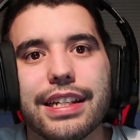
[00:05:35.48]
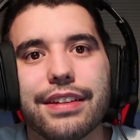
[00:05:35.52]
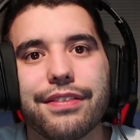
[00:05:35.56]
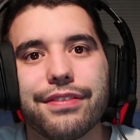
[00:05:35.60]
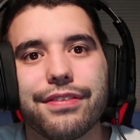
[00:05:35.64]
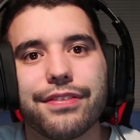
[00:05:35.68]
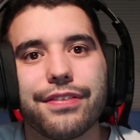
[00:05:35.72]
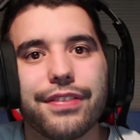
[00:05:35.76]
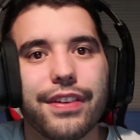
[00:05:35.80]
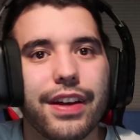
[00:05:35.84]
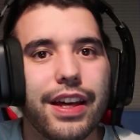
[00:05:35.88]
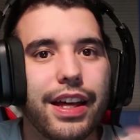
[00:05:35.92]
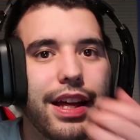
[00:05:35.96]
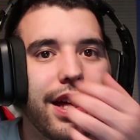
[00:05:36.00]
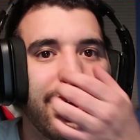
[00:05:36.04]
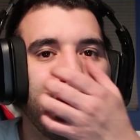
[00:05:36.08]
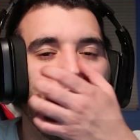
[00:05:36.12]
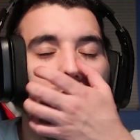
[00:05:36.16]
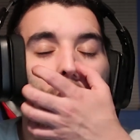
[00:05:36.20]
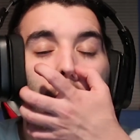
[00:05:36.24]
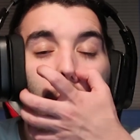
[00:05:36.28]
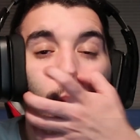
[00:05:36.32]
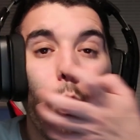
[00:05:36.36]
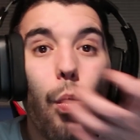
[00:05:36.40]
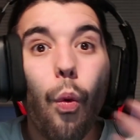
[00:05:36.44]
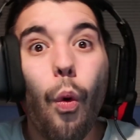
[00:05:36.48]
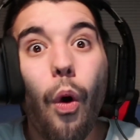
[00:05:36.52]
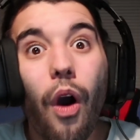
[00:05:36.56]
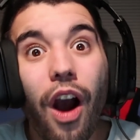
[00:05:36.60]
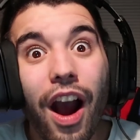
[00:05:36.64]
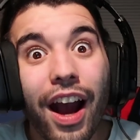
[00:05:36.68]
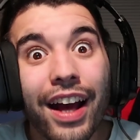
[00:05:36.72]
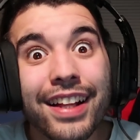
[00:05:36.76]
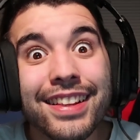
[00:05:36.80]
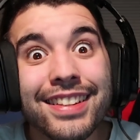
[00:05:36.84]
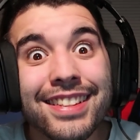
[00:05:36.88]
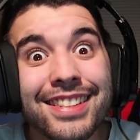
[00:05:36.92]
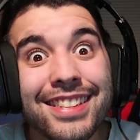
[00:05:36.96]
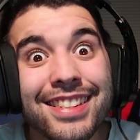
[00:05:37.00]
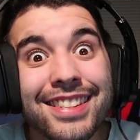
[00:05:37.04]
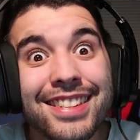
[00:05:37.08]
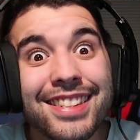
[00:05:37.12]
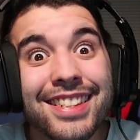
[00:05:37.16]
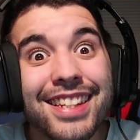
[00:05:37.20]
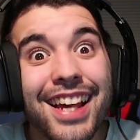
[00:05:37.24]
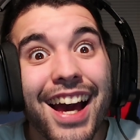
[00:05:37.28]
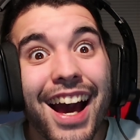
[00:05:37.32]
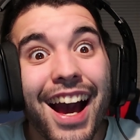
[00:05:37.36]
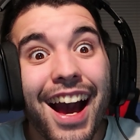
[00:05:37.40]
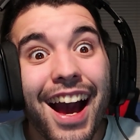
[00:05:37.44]
What?
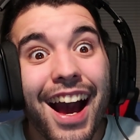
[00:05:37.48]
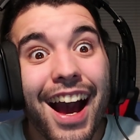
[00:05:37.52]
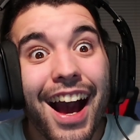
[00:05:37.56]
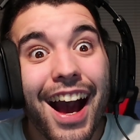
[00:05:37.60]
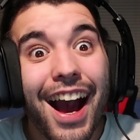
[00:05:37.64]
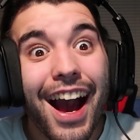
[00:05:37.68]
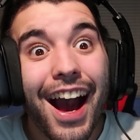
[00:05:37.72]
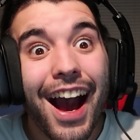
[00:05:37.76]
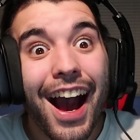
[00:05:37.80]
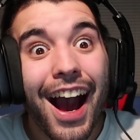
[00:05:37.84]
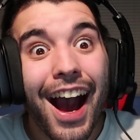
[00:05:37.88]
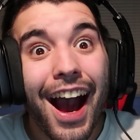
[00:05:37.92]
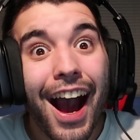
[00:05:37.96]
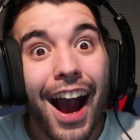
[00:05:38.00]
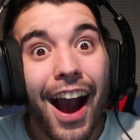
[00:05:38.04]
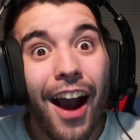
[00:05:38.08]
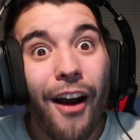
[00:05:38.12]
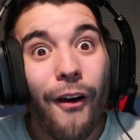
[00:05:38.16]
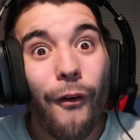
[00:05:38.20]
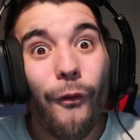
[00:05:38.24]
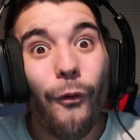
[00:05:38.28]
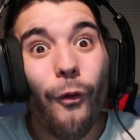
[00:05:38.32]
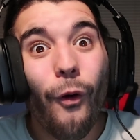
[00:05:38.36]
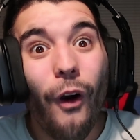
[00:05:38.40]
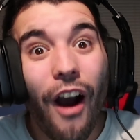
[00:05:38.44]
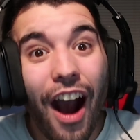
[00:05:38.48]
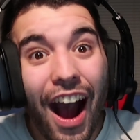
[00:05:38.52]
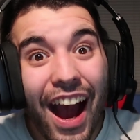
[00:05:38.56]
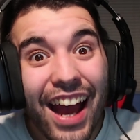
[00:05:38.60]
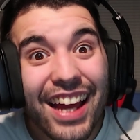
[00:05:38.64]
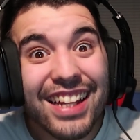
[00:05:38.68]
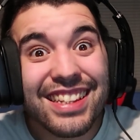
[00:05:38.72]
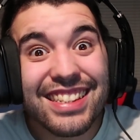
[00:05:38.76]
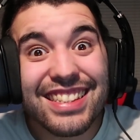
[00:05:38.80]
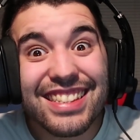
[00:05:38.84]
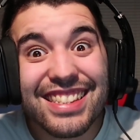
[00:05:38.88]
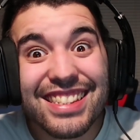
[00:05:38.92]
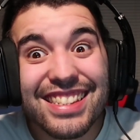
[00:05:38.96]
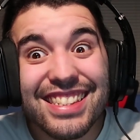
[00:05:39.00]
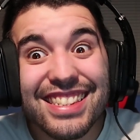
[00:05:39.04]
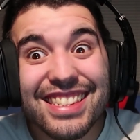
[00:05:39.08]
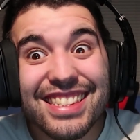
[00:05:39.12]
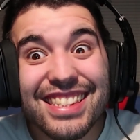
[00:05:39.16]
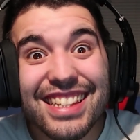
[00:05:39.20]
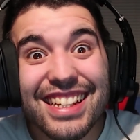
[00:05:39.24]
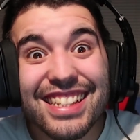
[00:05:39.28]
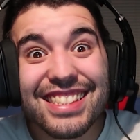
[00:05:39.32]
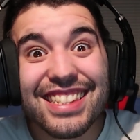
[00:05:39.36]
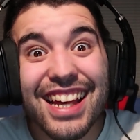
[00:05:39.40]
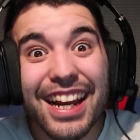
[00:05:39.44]
What?
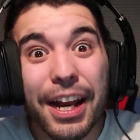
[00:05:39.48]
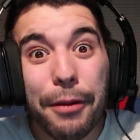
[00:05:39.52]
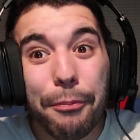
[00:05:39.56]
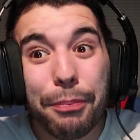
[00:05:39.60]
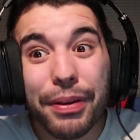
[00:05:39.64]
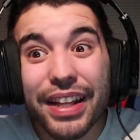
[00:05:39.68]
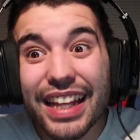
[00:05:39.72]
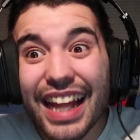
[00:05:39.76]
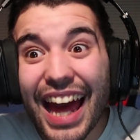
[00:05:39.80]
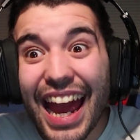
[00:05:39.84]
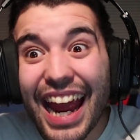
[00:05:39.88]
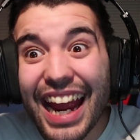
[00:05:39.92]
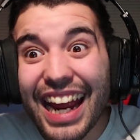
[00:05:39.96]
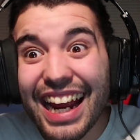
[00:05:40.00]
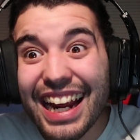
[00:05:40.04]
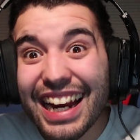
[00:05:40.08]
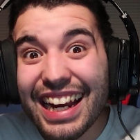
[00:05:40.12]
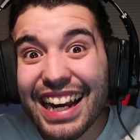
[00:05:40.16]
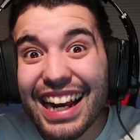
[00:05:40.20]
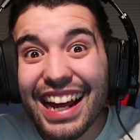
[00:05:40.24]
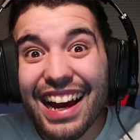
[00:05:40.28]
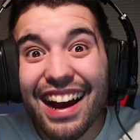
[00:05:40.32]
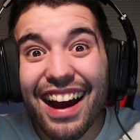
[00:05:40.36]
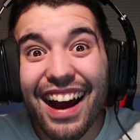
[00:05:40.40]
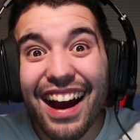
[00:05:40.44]
Is that a plane?